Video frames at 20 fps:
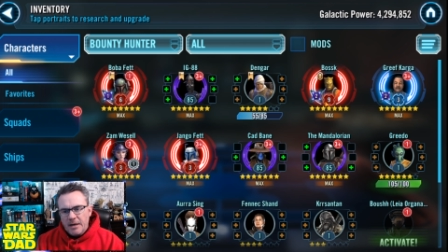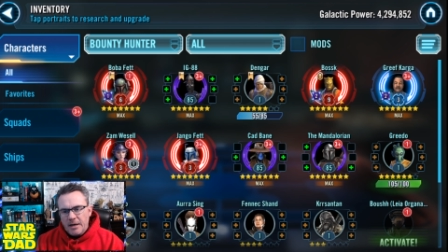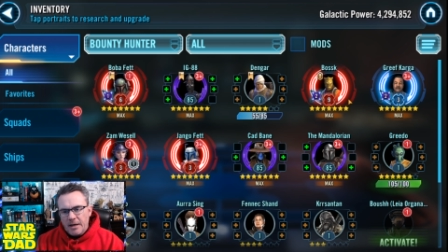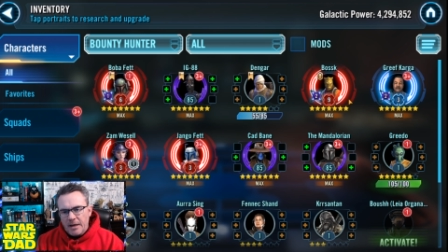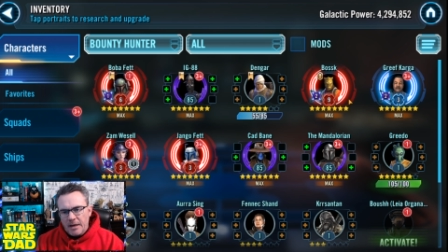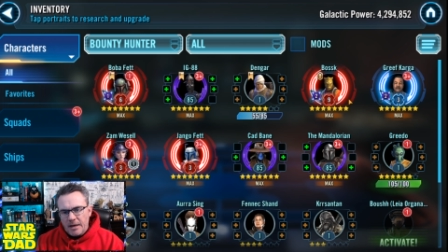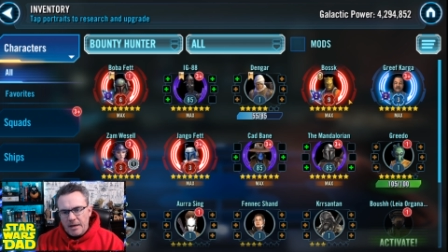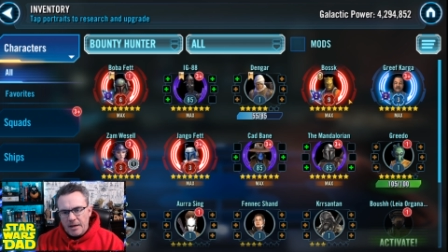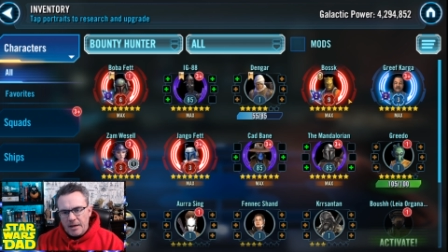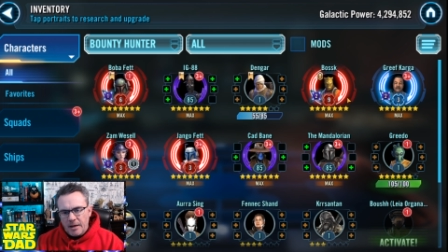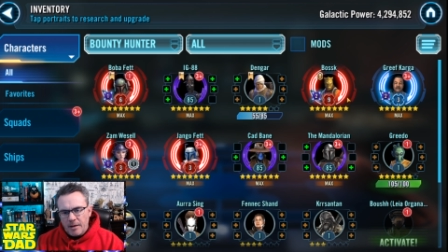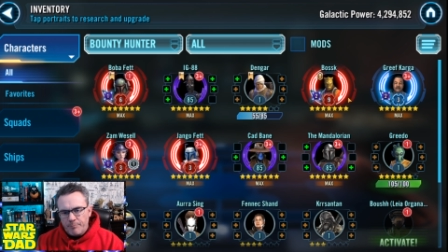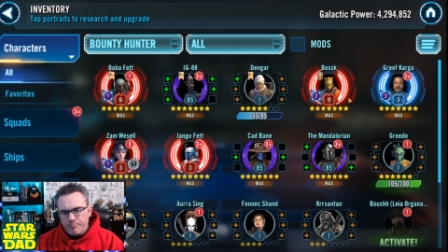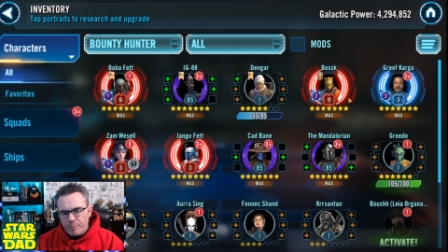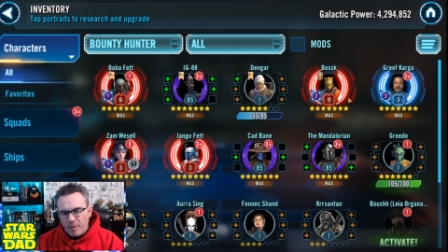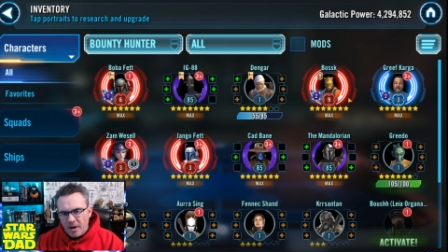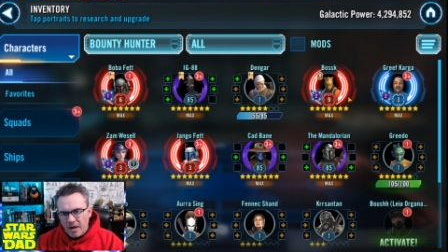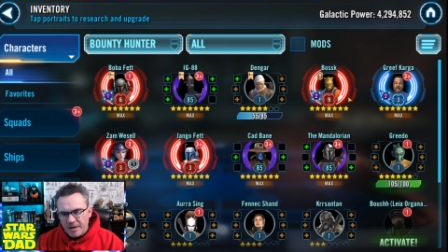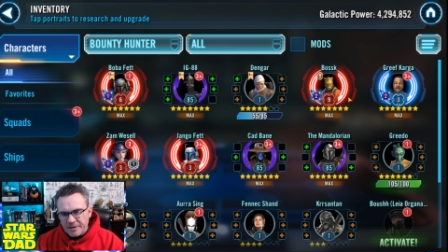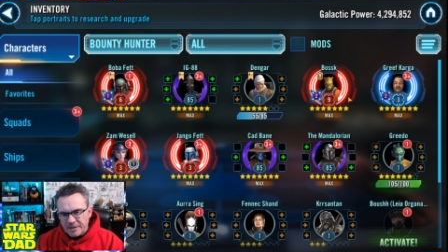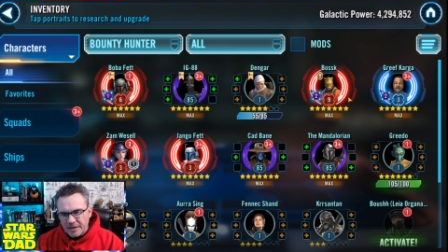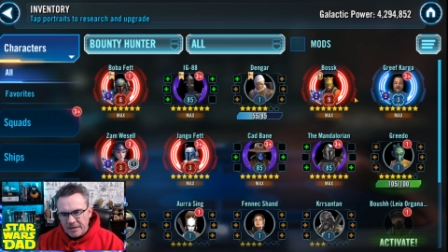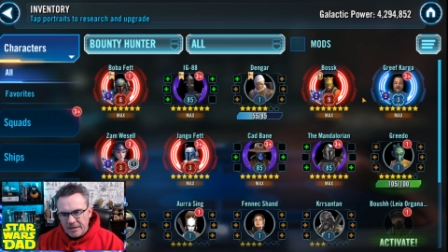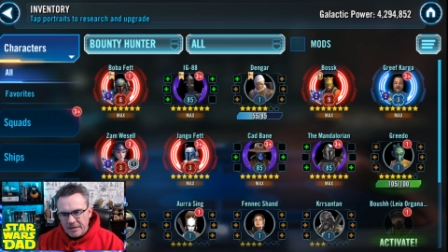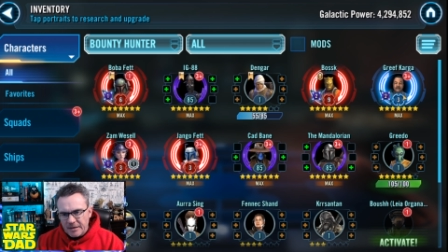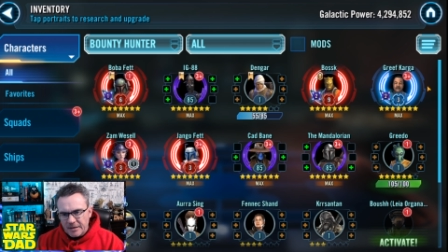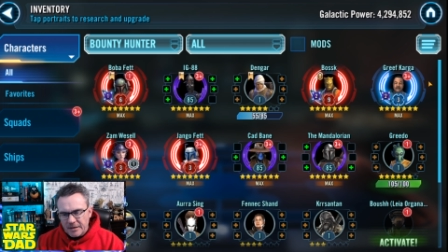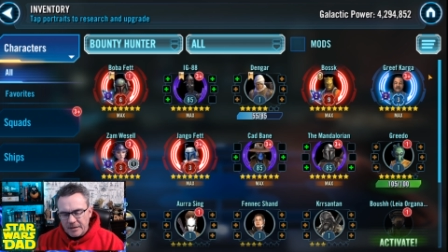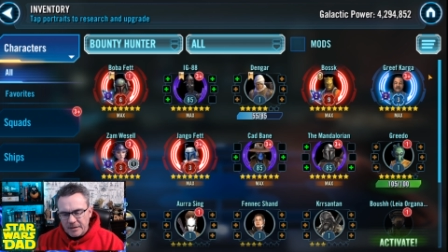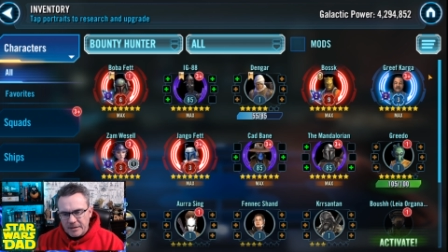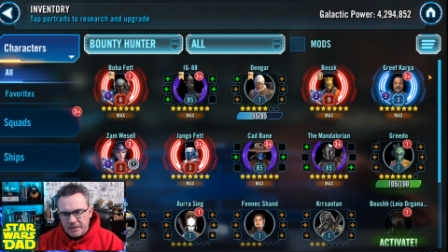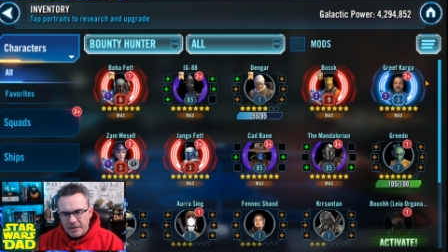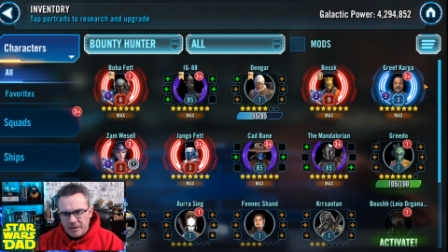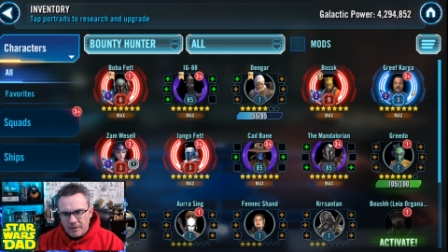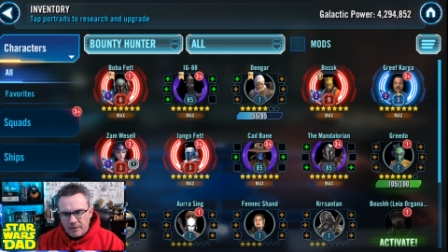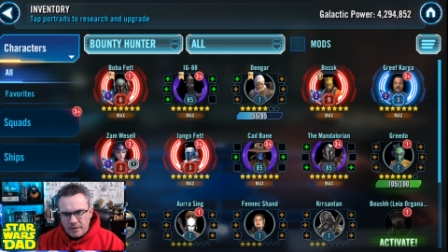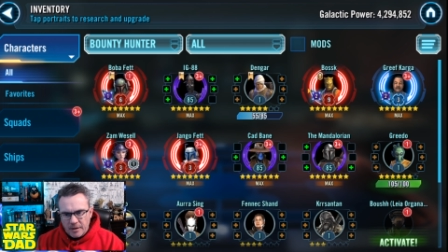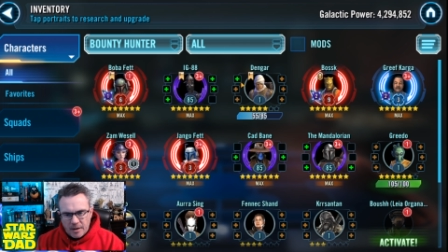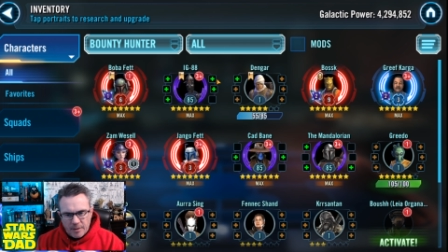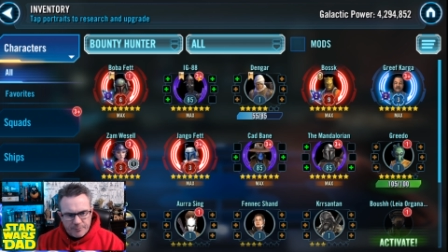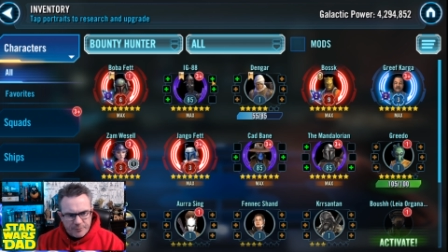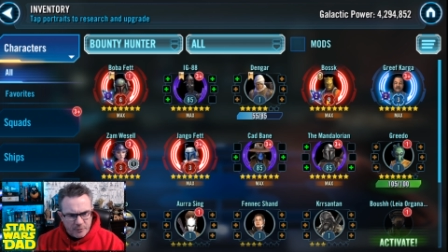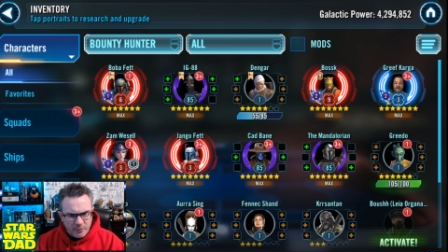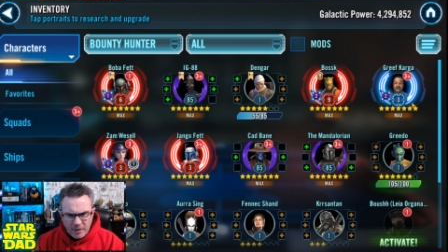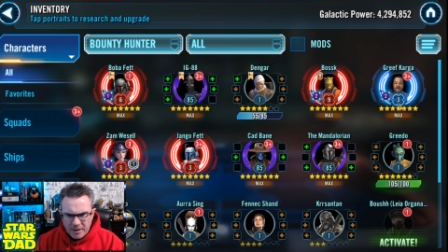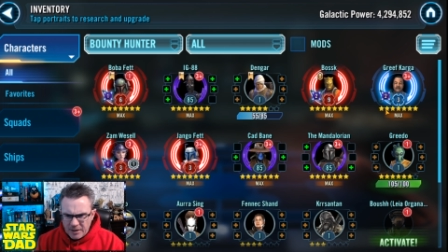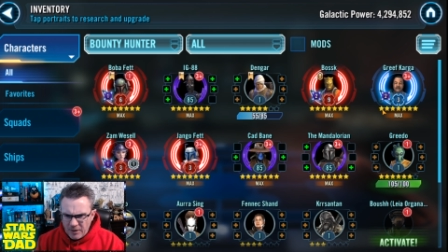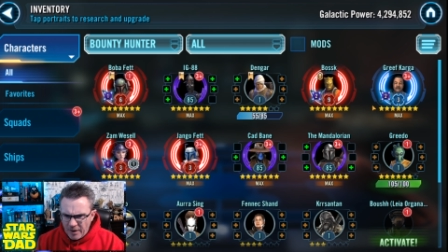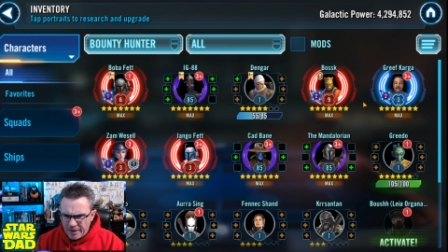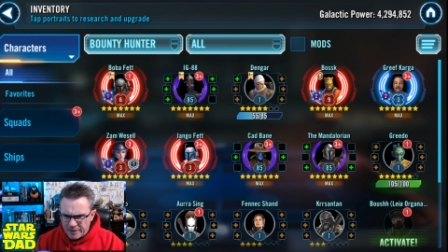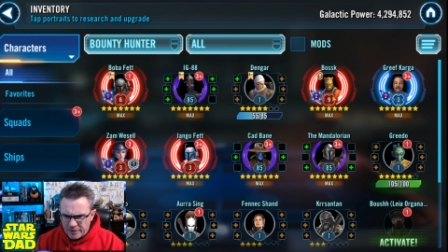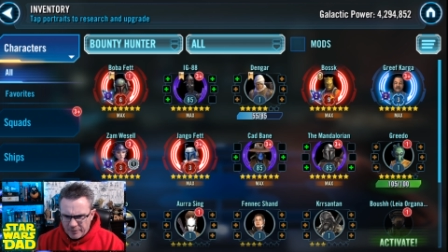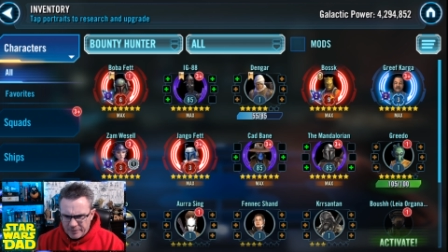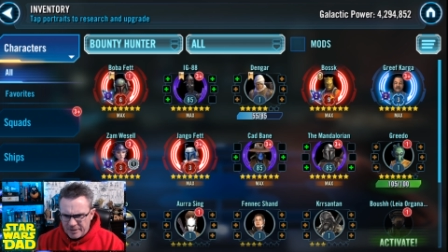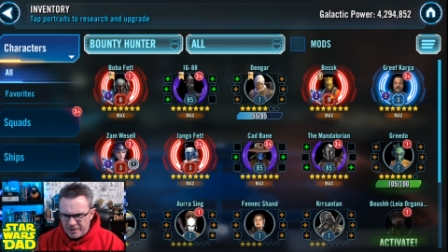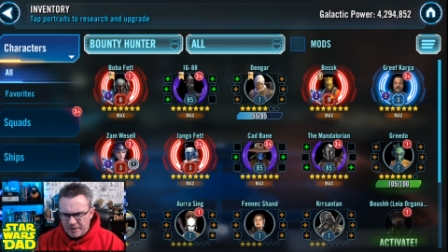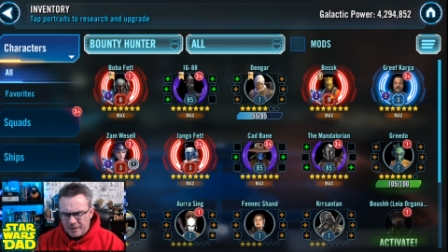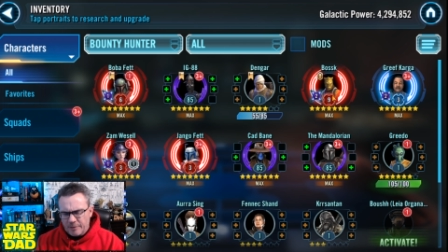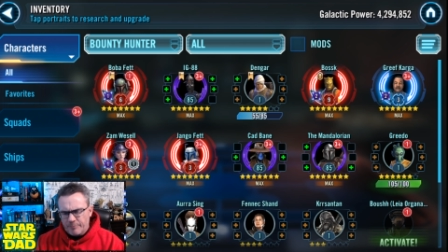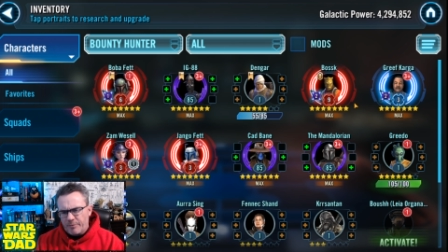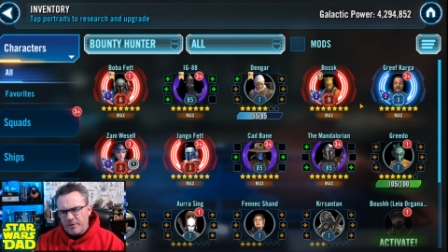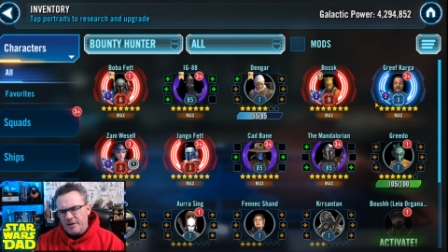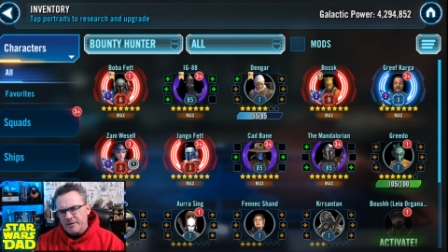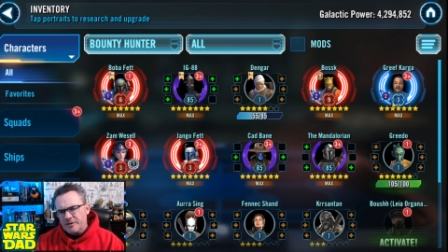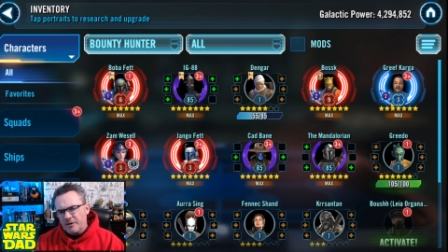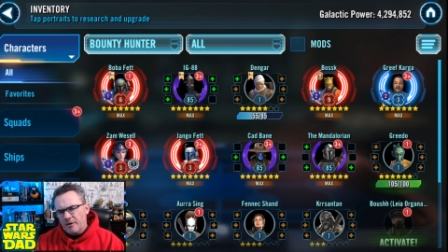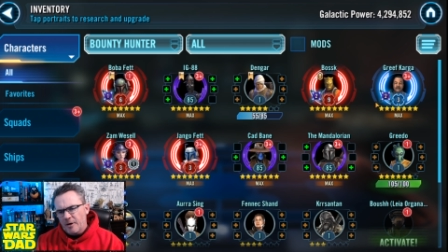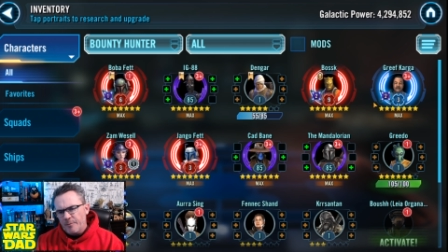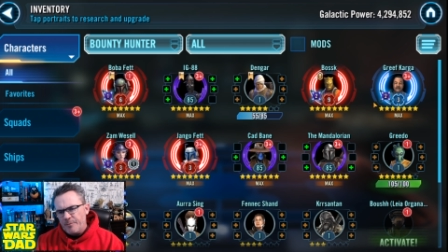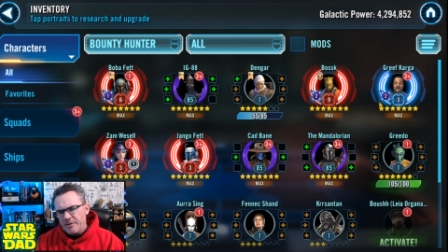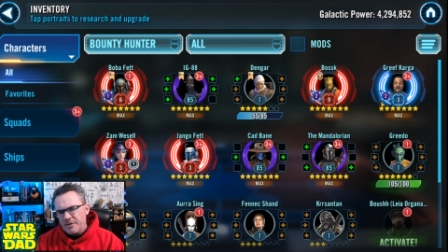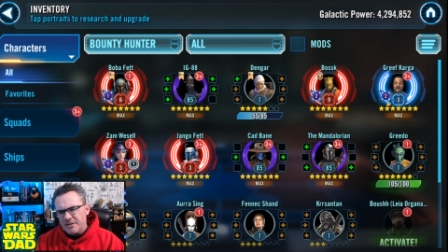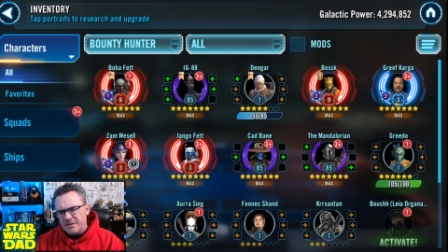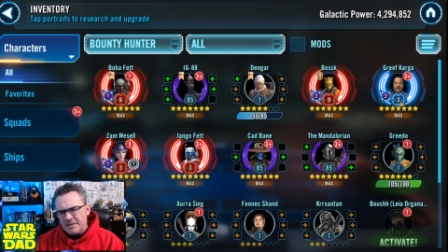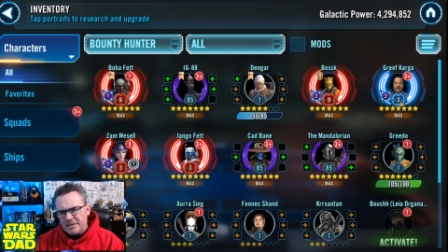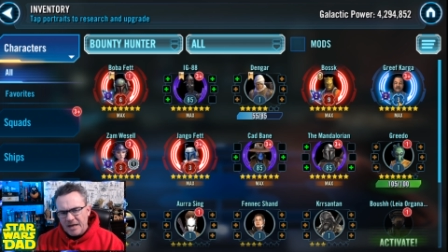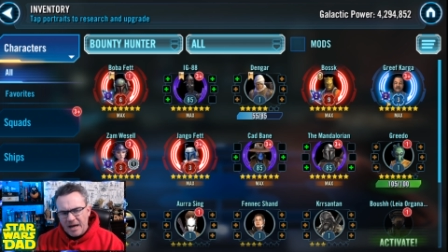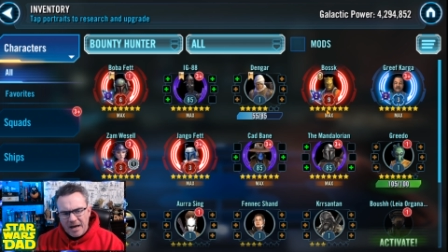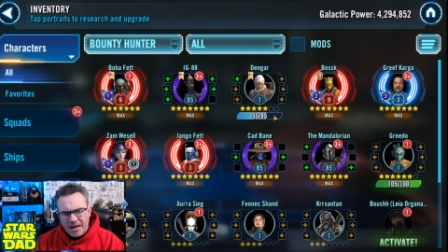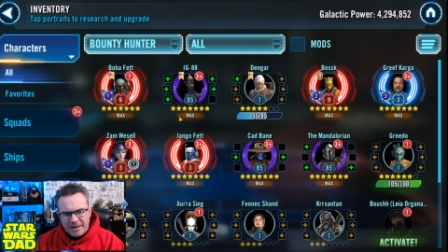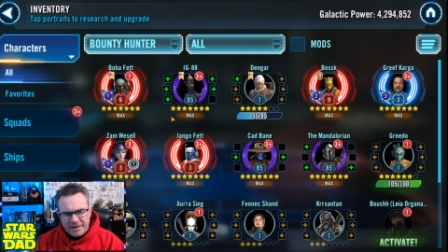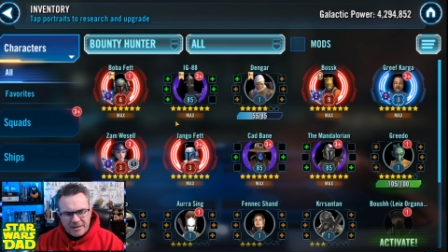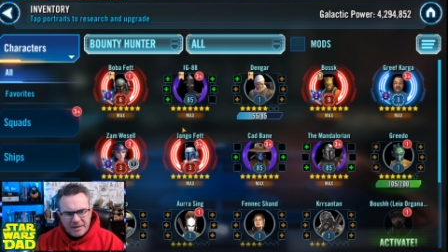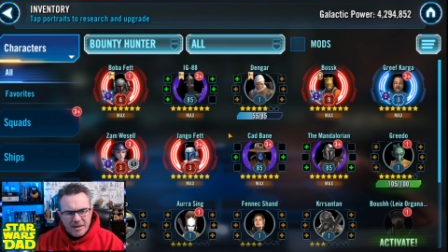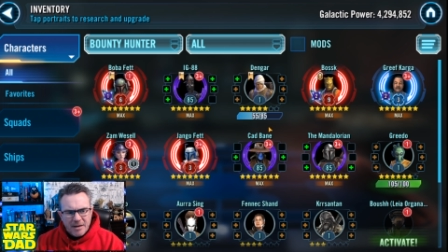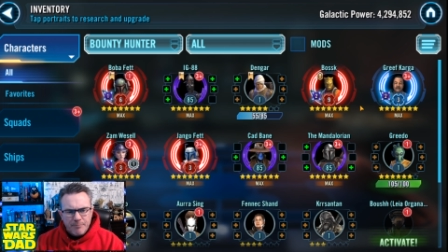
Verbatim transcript: Uh, Bosk, I need to get geared up. Do I? No, I don't need to get Bosk geared up. He's done.